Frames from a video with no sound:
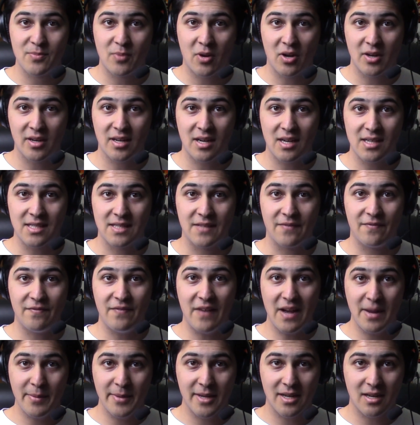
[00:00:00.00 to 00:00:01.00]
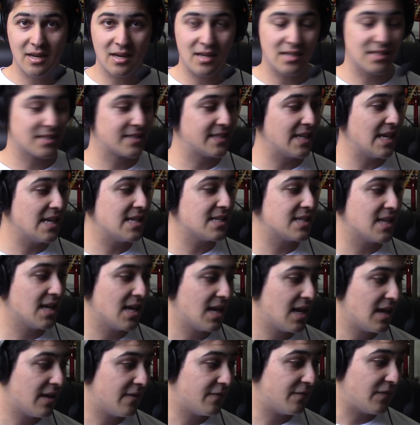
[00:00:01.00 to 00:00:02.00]
podcast The Famicast says,
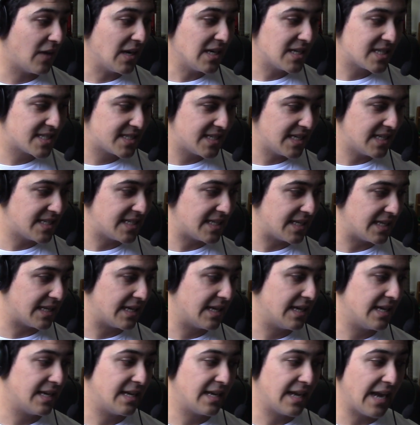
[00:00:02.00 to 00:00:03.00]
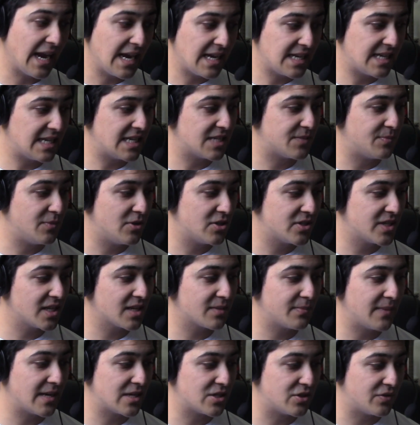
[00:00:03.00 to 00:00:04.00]
Vice City. 80s
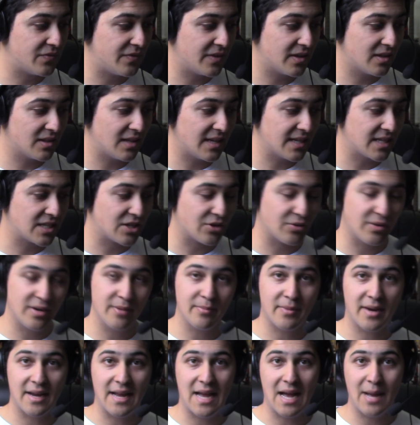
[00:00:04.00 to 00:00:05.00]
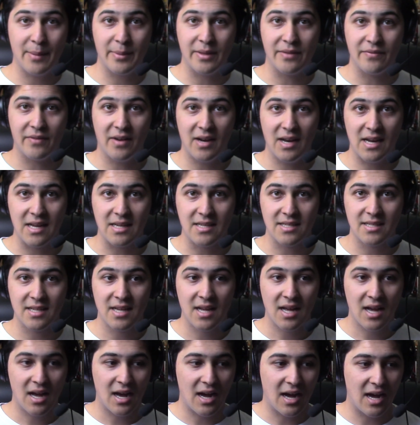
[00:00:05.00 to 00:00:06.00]
music makes you feel like you're in Miami Vice.
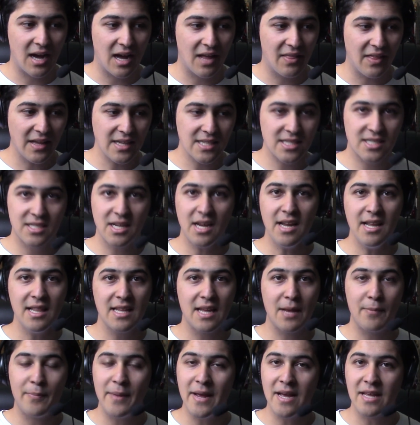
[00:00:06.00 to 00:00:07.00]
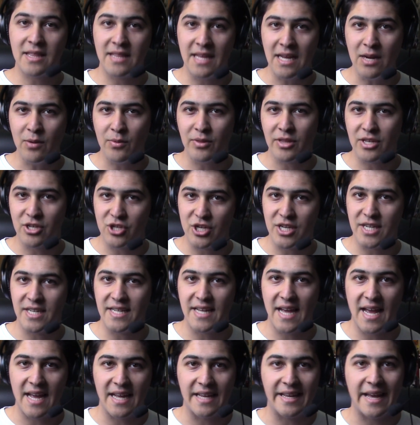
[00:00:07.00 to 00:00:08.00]
That's certainly a big thing with the
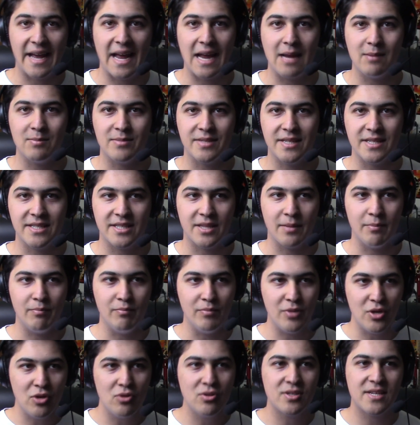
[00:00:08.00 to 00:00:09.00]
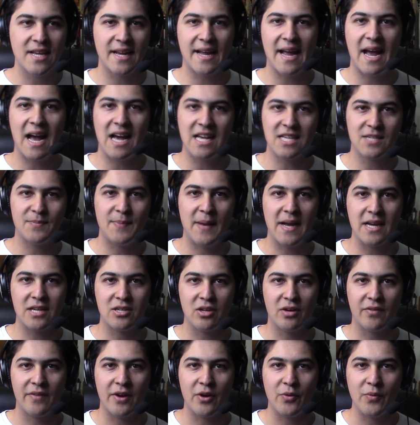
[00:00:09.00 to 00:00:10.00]
GTA games, is the music aspect
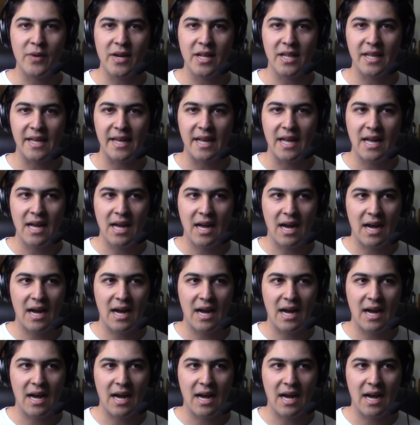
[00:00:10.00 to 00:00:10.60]
of it really